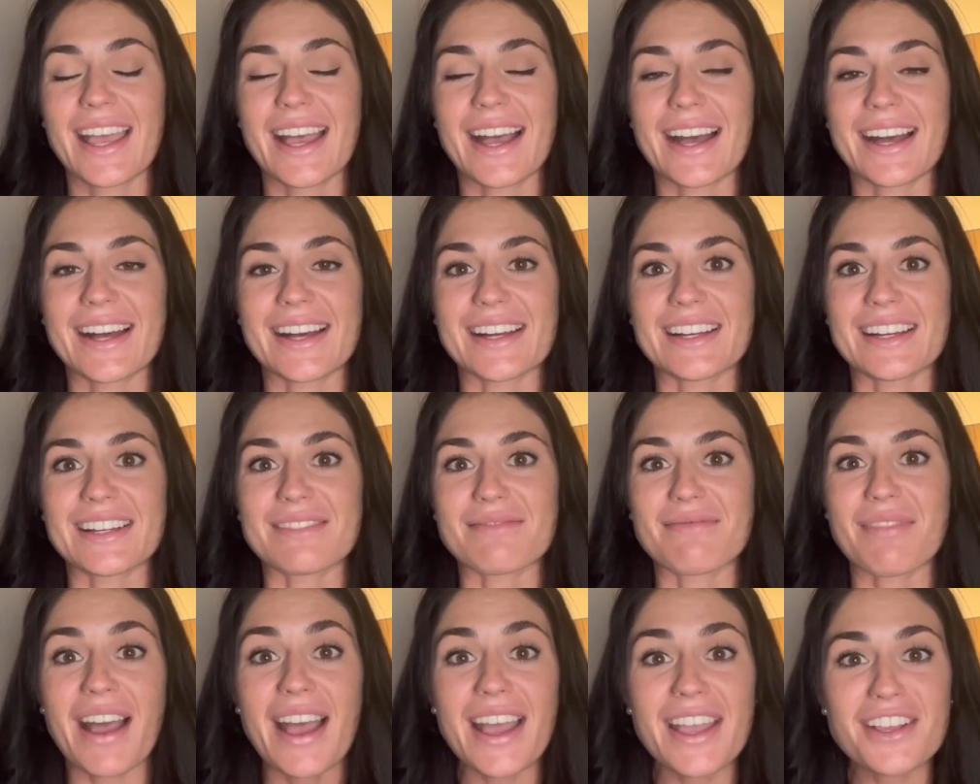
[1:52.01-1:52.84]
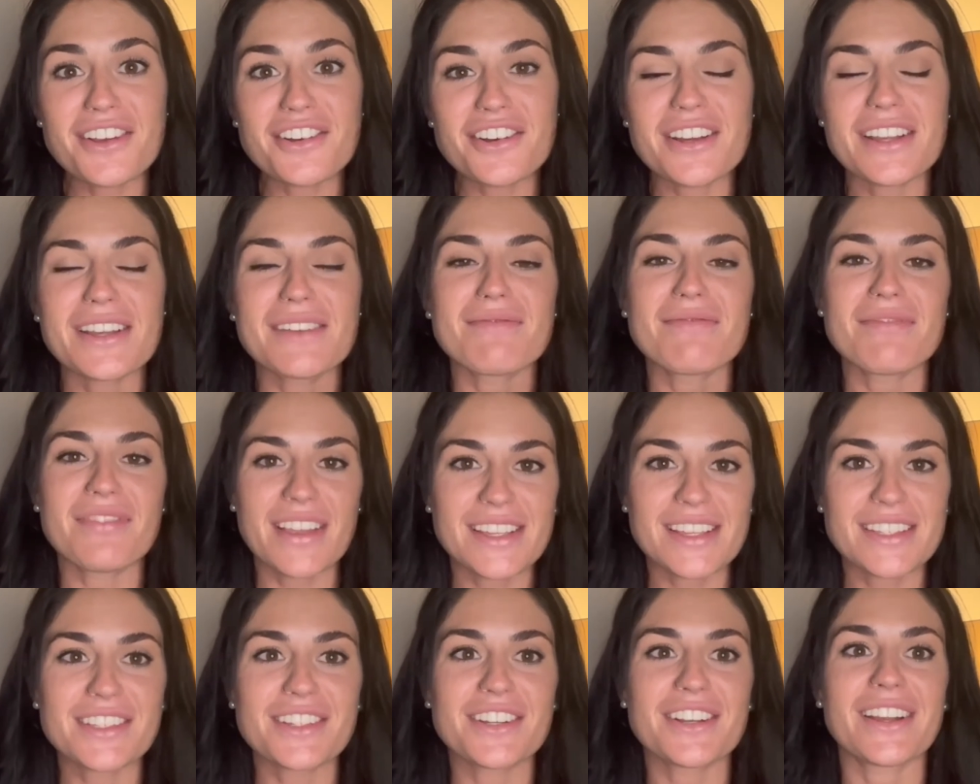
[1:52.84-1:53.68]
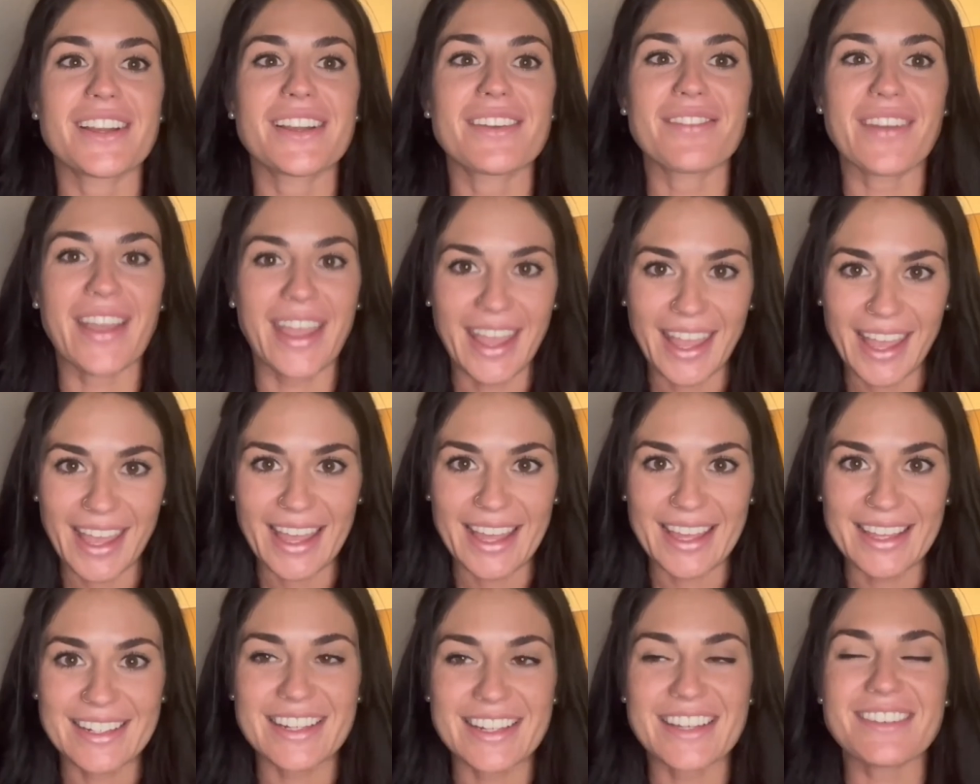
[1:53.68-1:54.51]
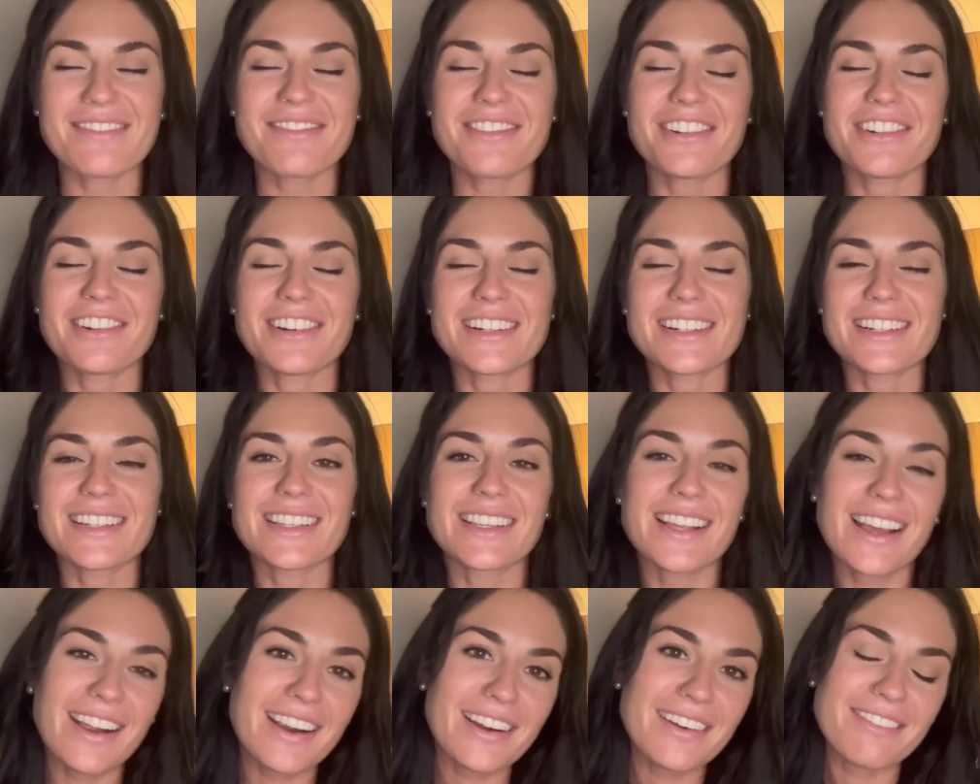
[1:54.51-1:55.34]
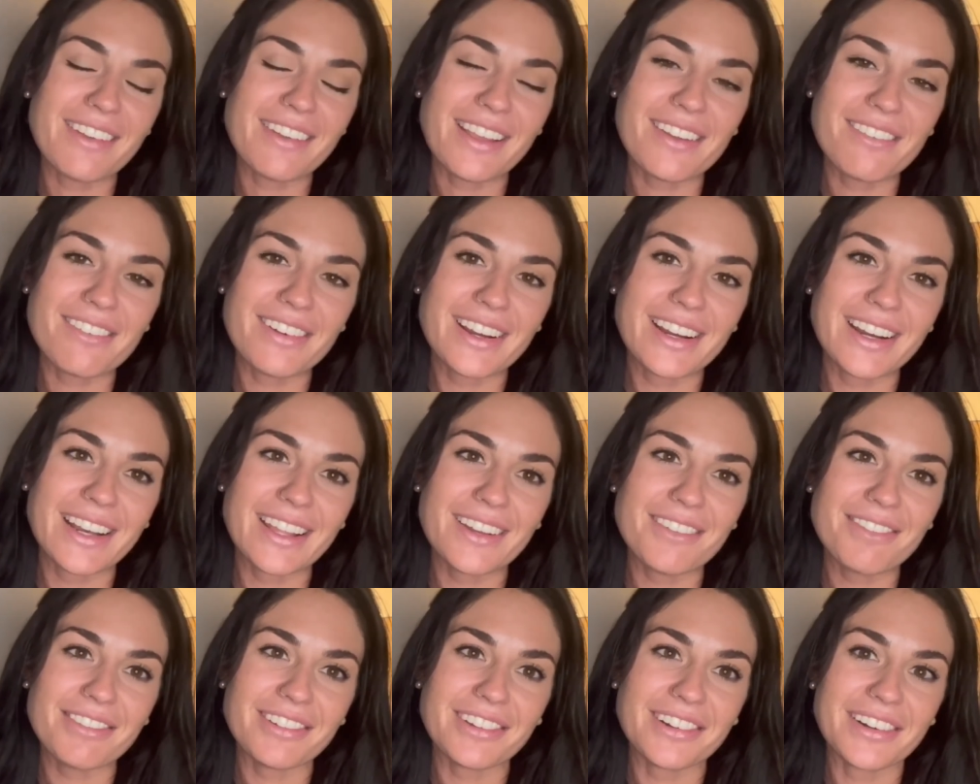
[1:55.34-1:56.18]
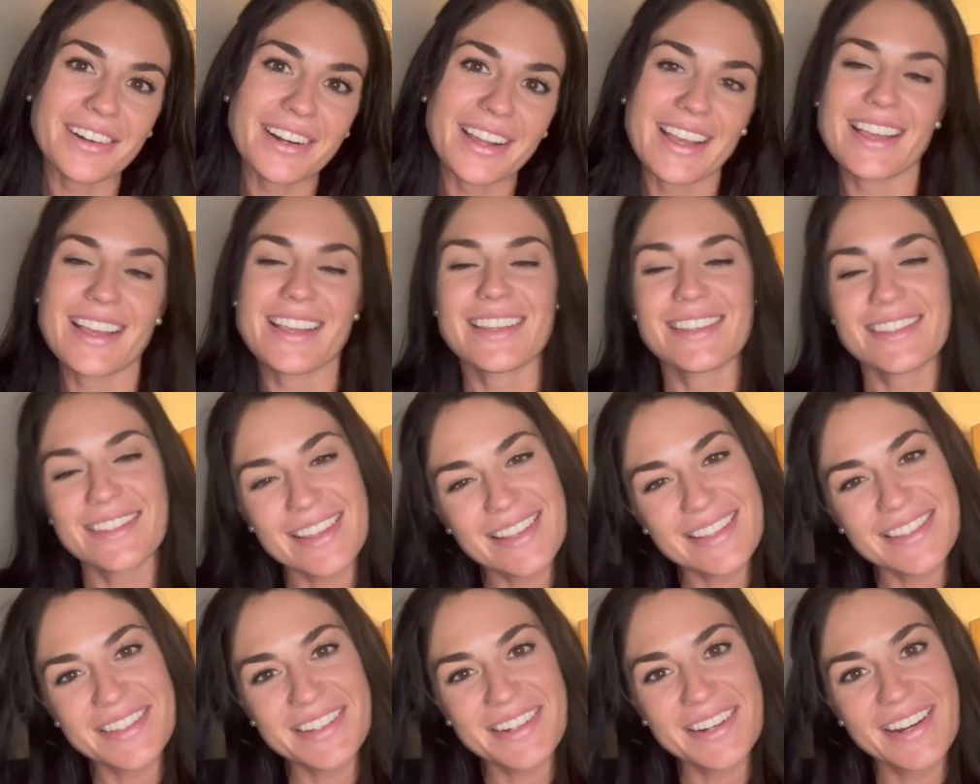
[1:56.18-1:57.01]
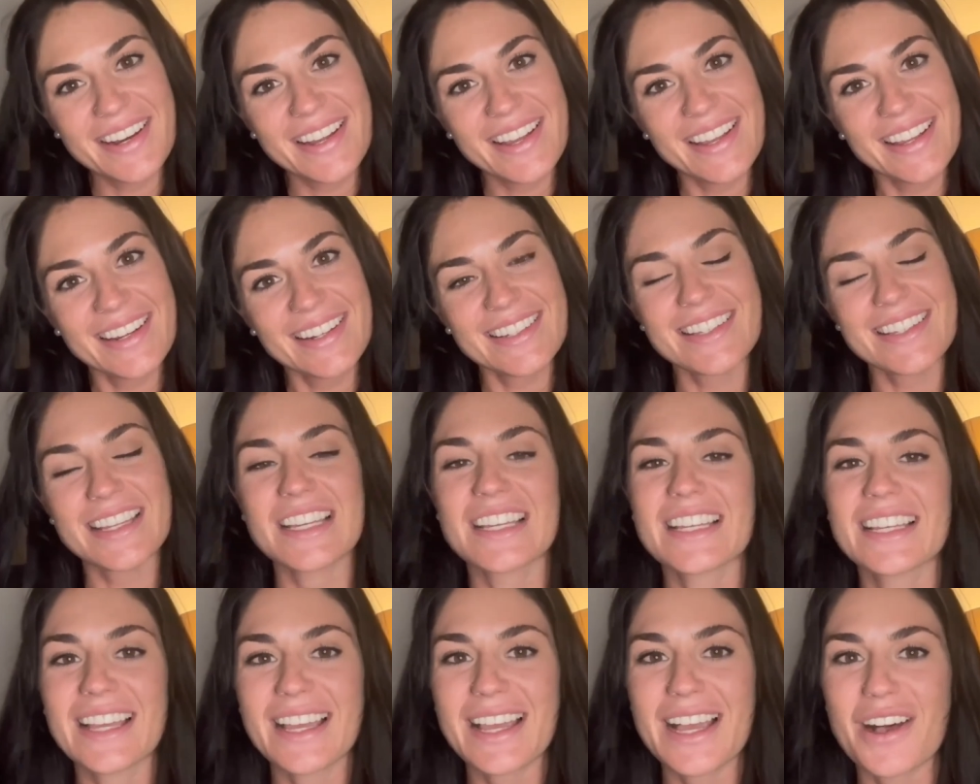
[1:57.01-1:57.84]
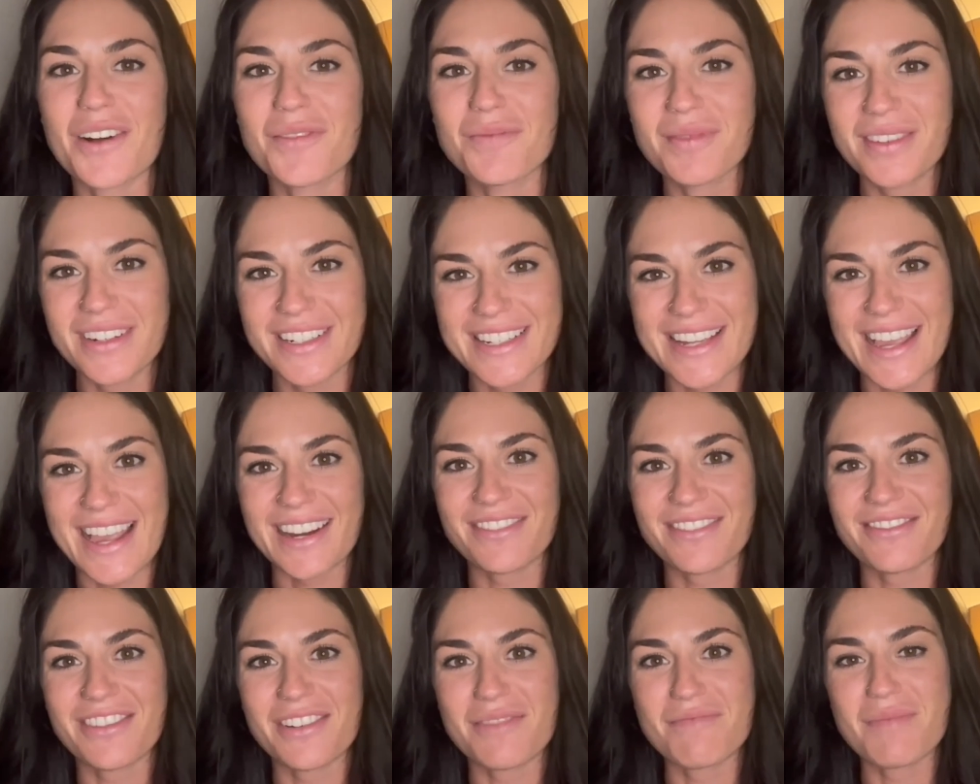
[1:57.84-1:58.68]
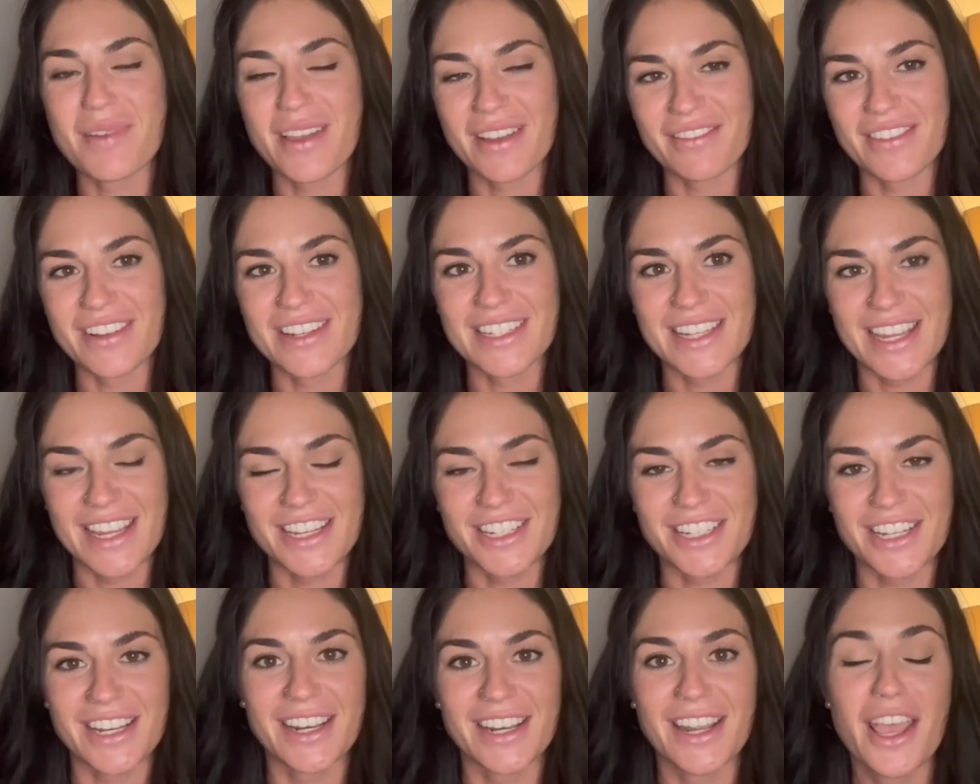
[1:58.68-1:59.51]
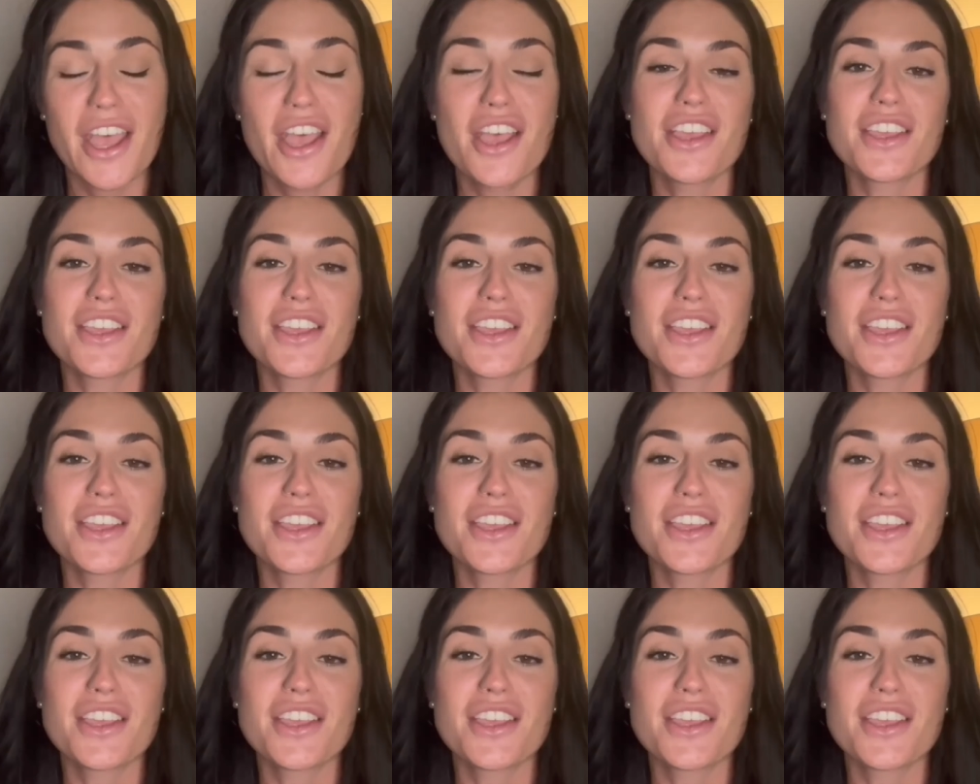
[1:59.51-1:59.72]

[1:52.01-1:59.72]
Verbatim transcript: um, eye cream, face cream, and of course, our favorite in Florida, sunscreen to help protect from pigmentation.